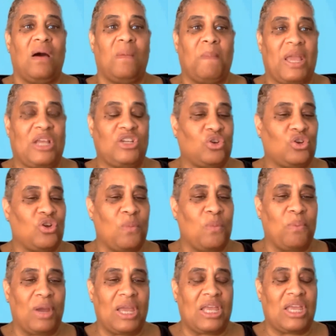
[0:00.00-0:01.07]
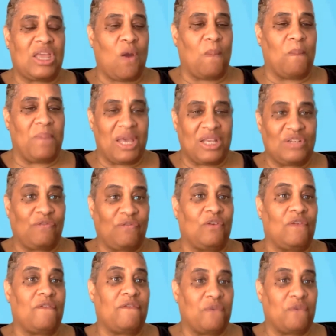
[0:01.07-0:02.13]
Make sure you're bringing your best
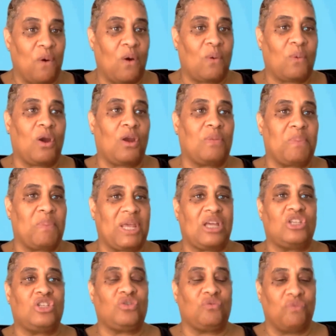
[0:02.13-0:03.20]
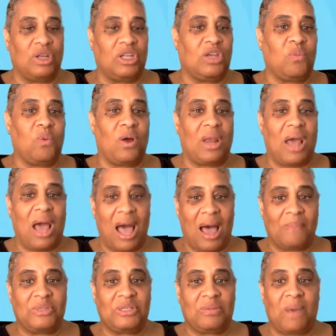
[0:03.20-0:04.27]
foot forward because you really want to
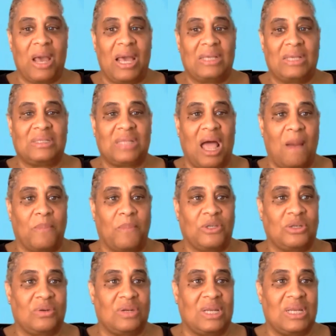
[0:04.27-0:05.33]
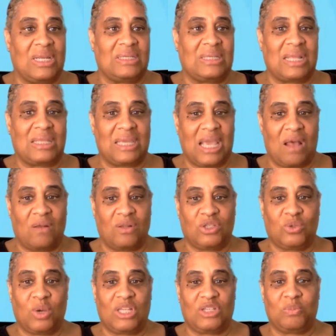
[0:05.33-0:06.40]
optimize the opportunities that the
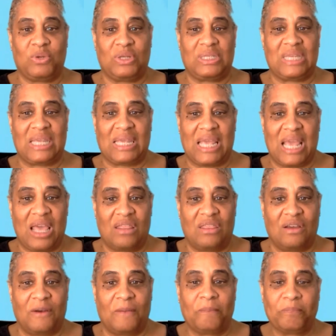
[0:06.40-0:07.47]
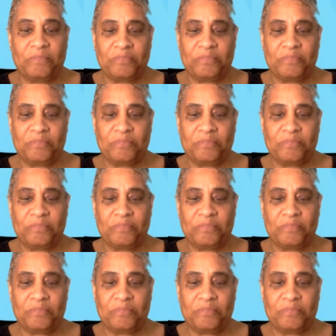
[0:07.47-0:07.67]
council has put together.